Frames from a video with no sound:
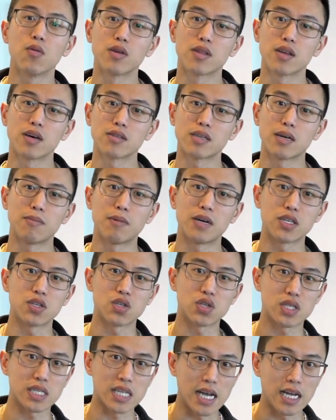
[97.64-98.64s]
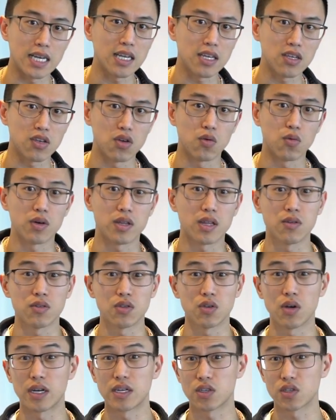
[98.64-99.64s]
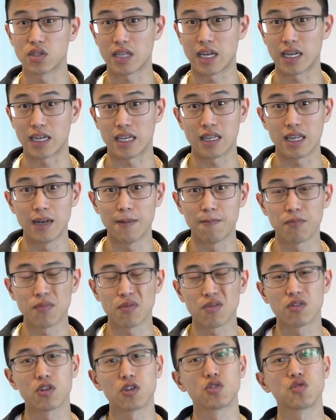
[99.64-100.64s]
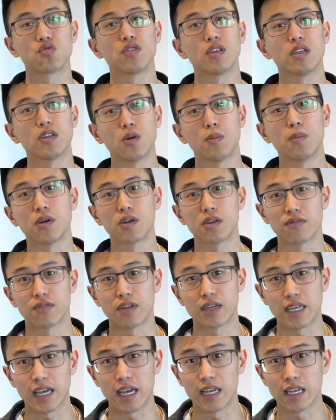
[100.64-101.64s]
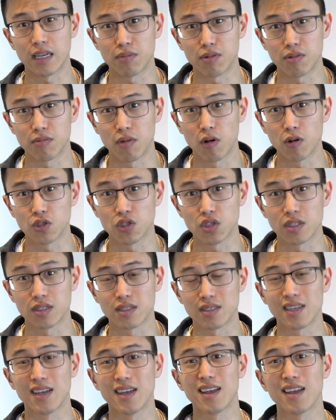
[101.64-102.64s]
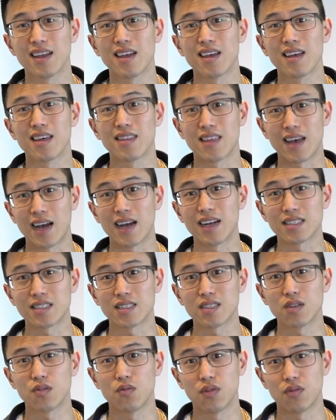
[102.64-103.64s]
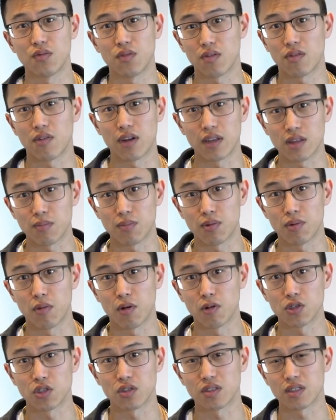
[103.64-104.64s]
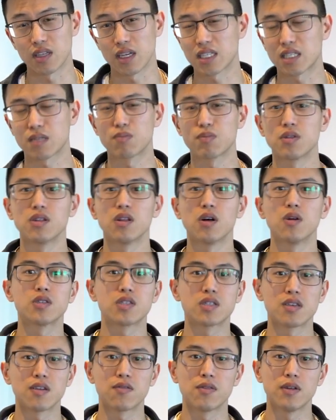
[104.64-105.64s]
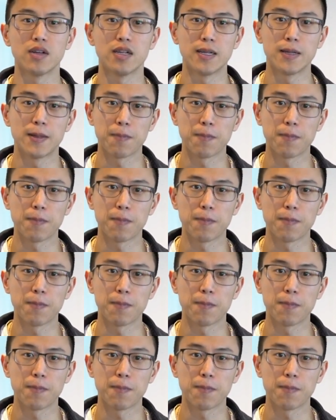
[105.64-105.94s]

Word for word: without them understanding you, without you understanding them, there's really no point of running any promotions. That's when we run the promotions, explosive